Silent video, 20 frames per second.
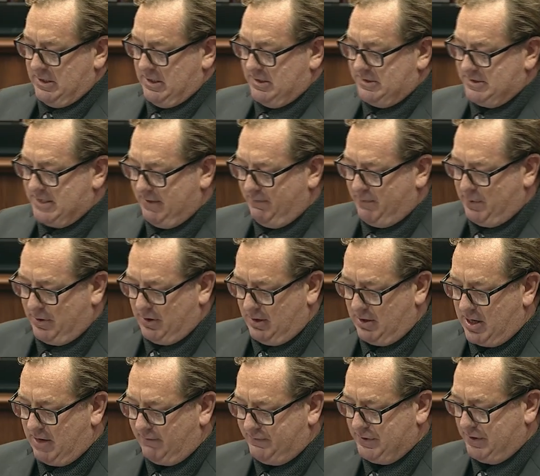Steve put a
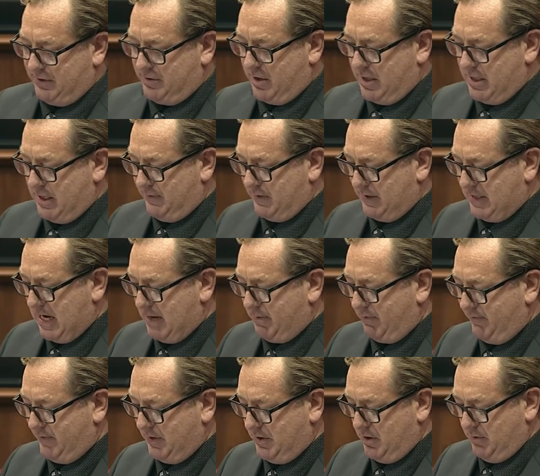live dugite in the cab
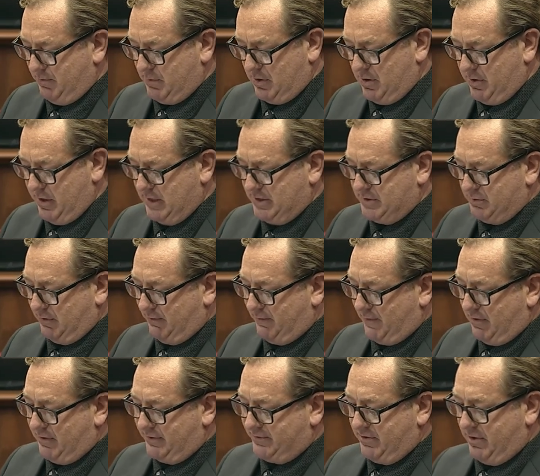of a ute belonging to a
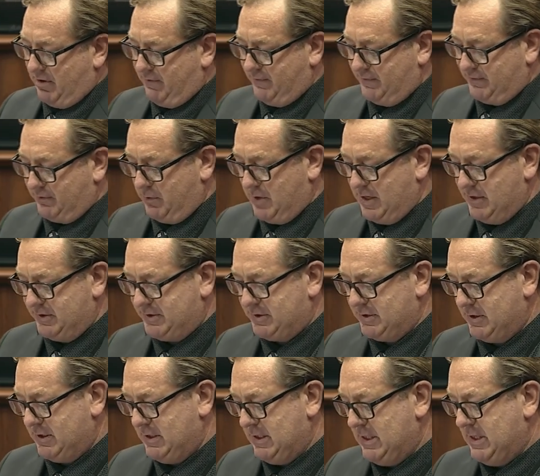forestry officer once.
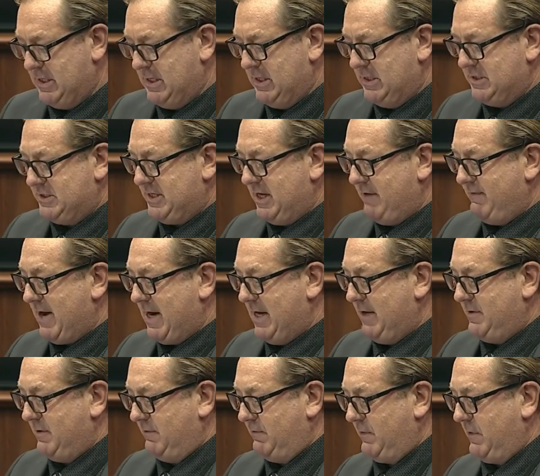Steve
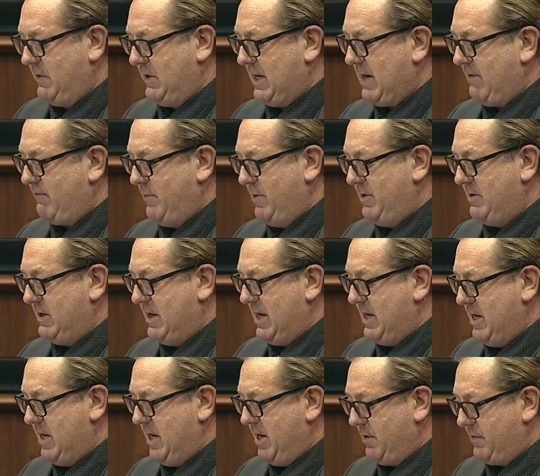hated the government
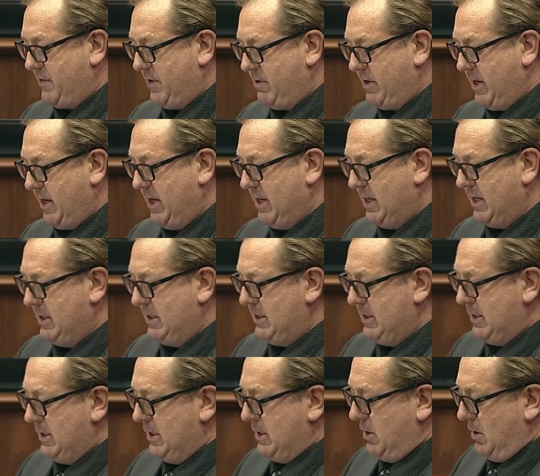and any authority,
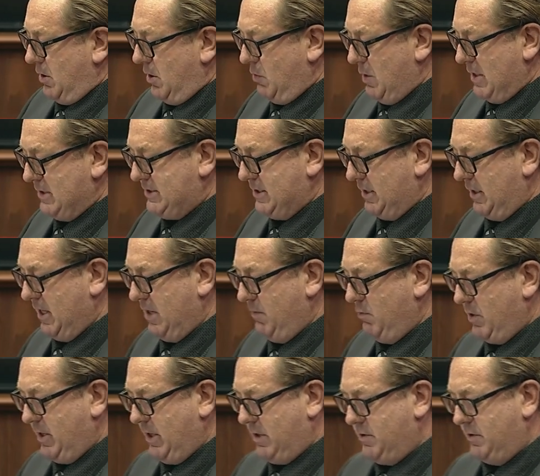always telling him
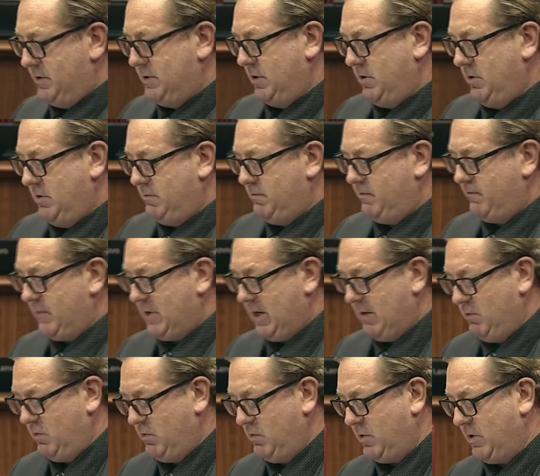what he could do
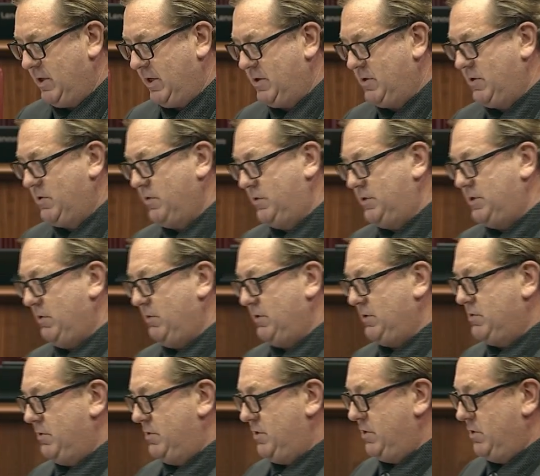and what he could do
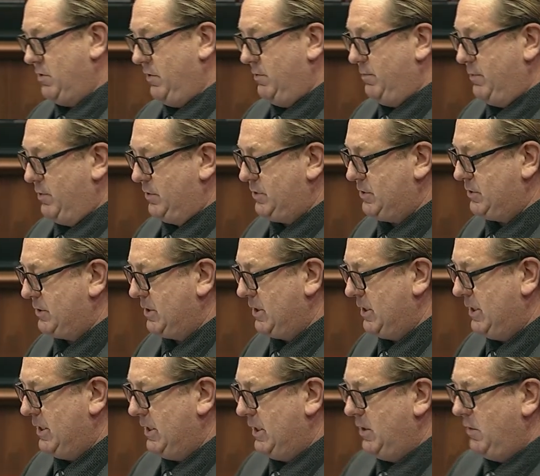and couldn't do in the bush,
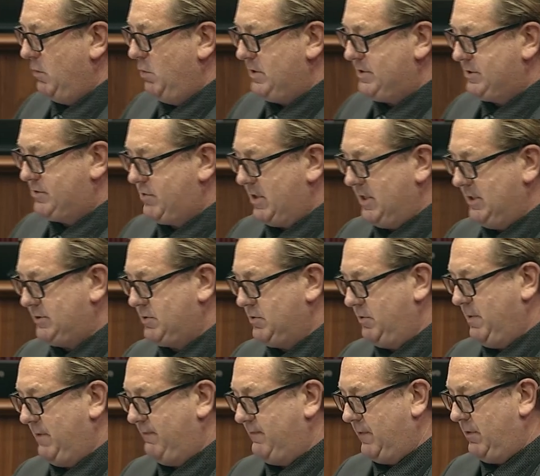which trees
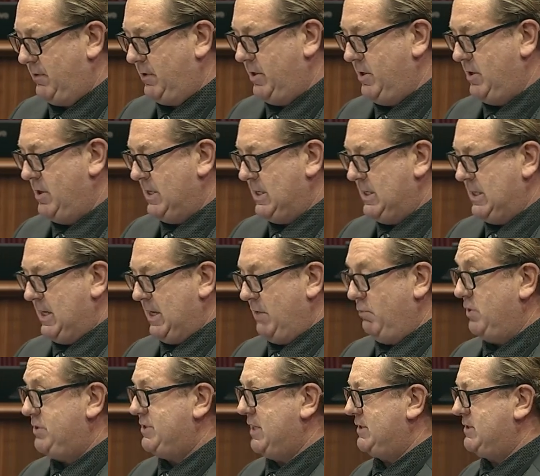could be fallen and
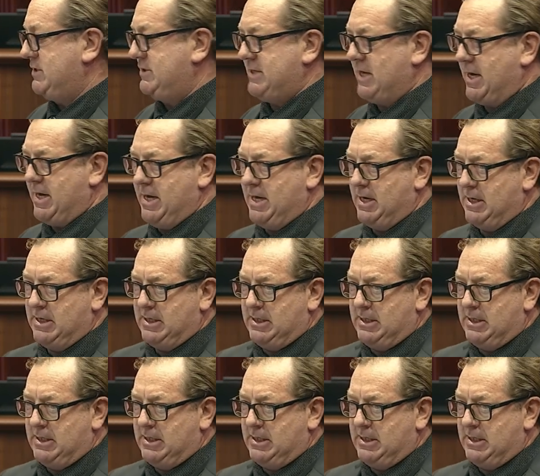which had to stay.